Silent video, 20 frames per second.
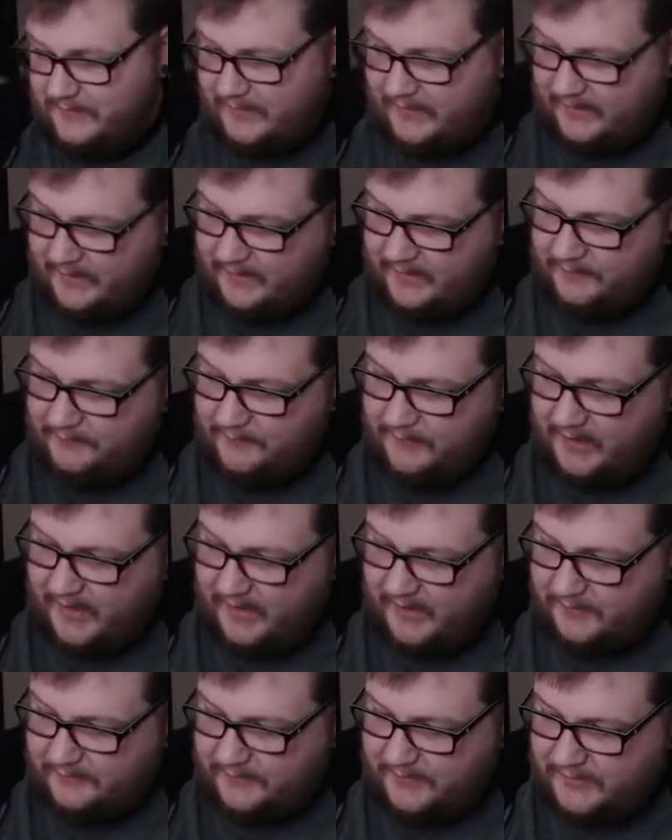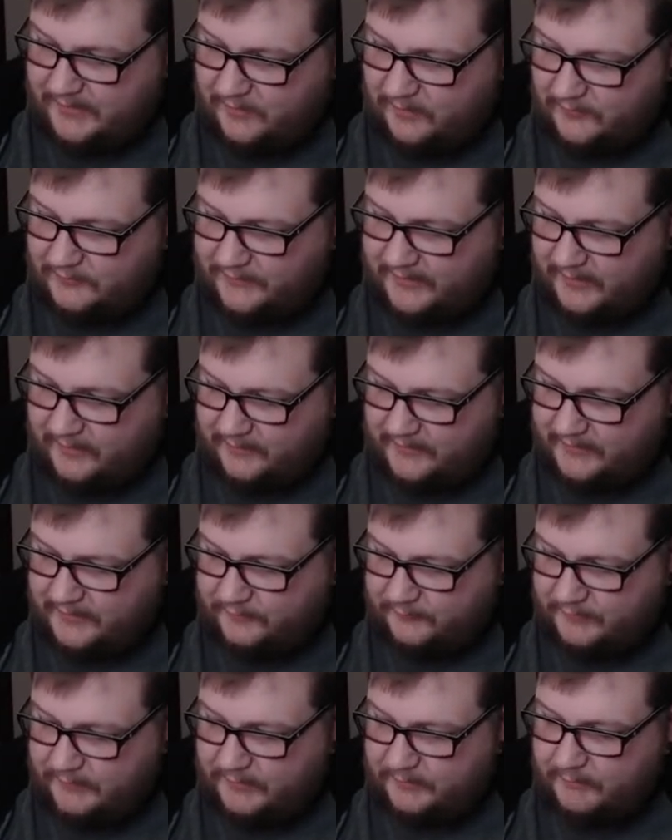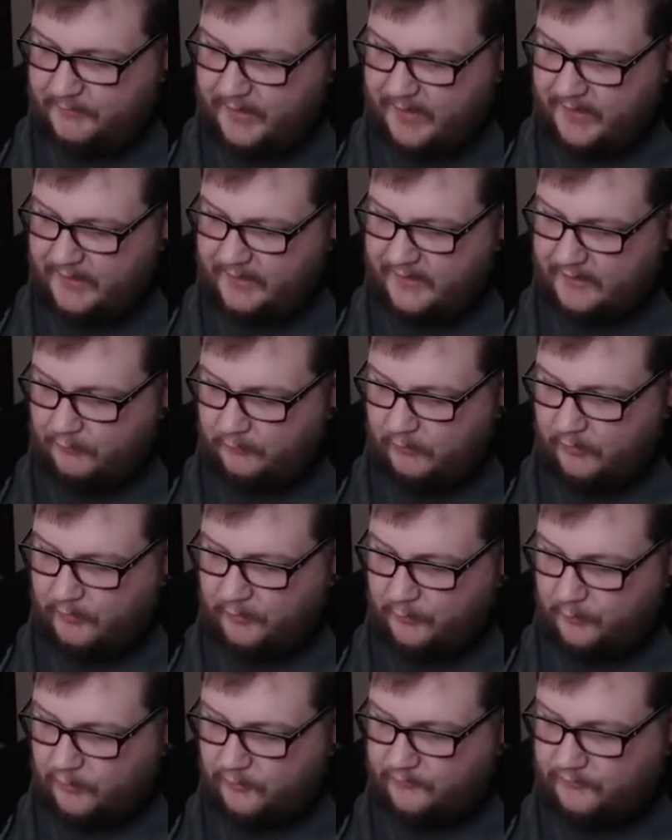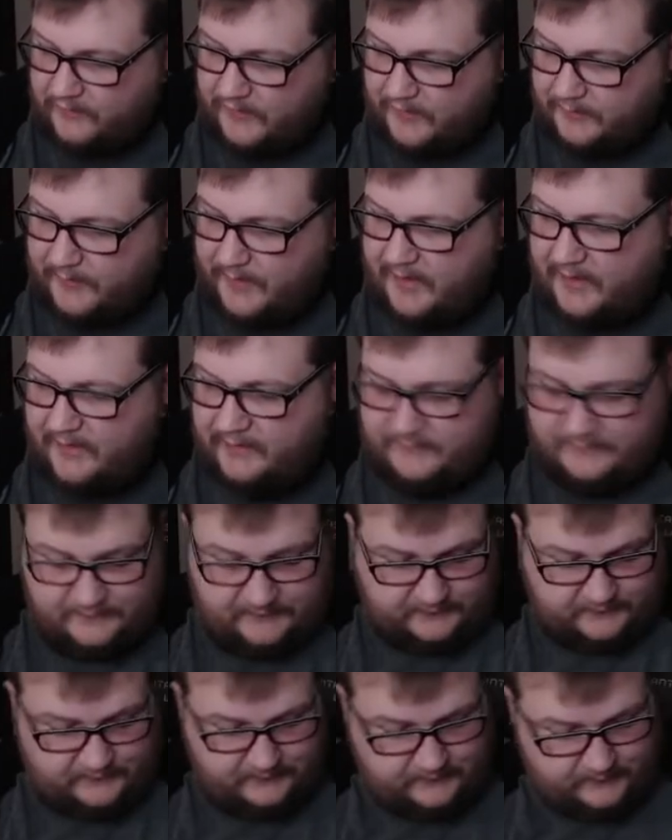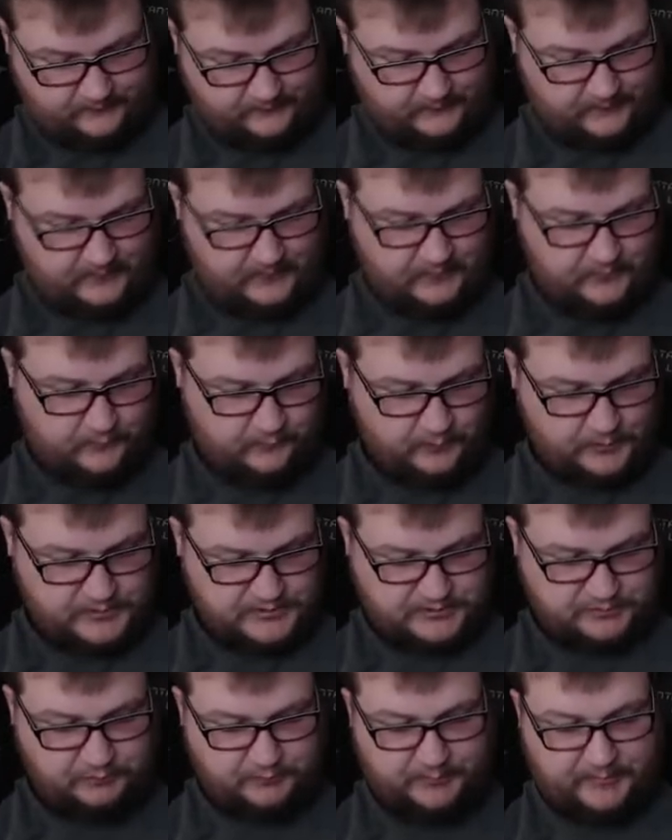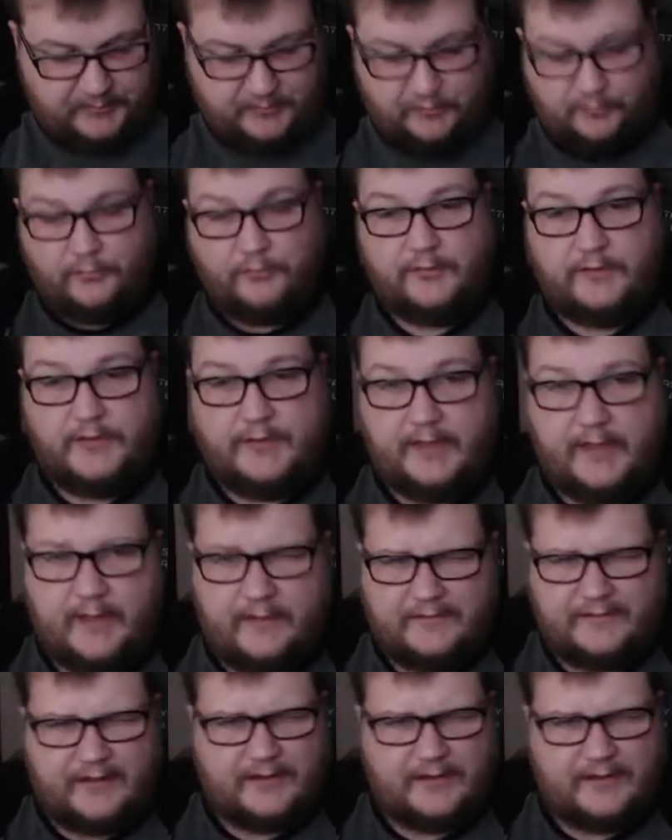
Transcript: It, it may be all down here. We may get one more VMAX which would be cool to get.